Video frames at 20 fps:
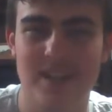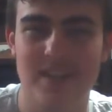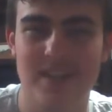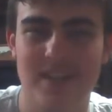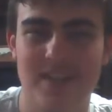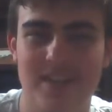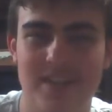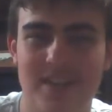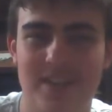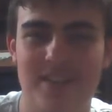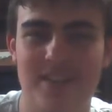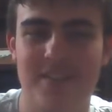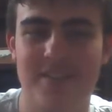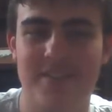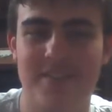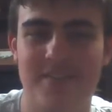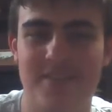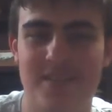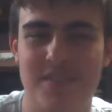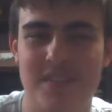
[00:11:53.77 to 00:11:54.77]
Oh,
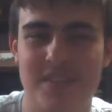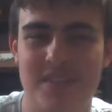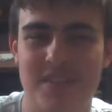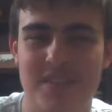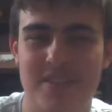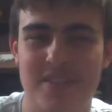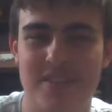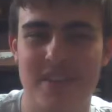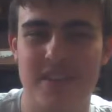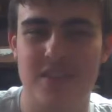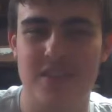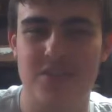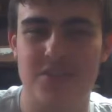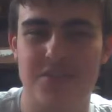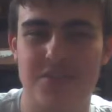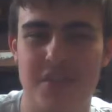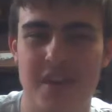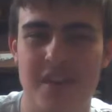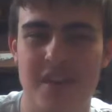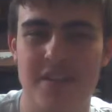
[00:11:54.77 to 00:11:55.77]
is there like
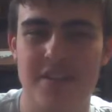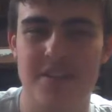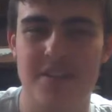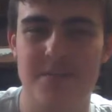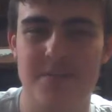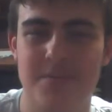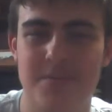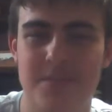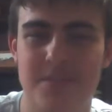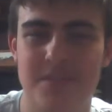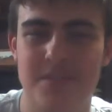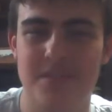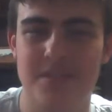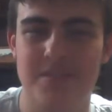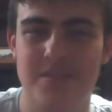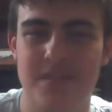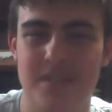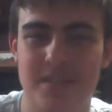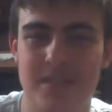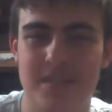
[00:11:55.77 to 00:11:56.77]
trade disputes or
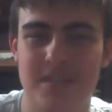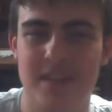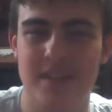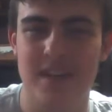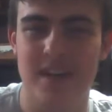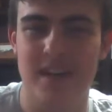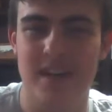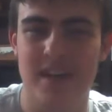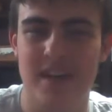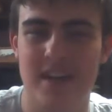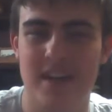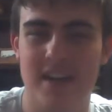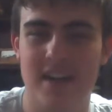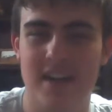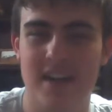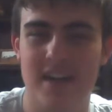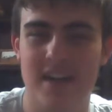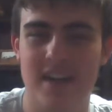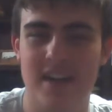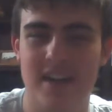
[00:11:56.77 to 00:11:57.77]
something?
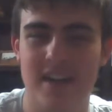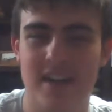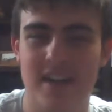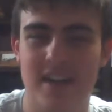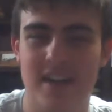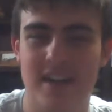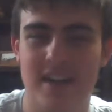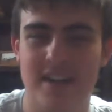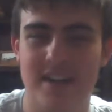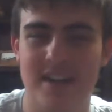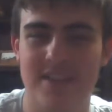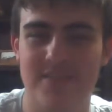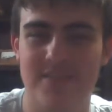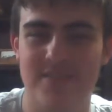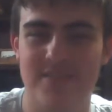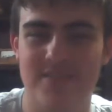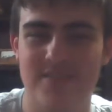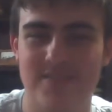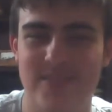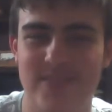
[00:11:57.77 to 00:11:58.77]
Ah, yeah.
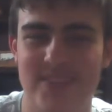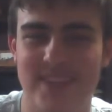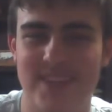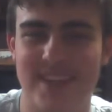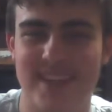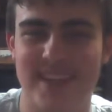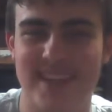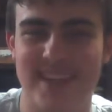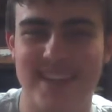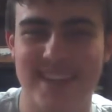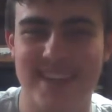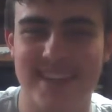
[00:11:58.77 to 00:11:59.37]
Okay.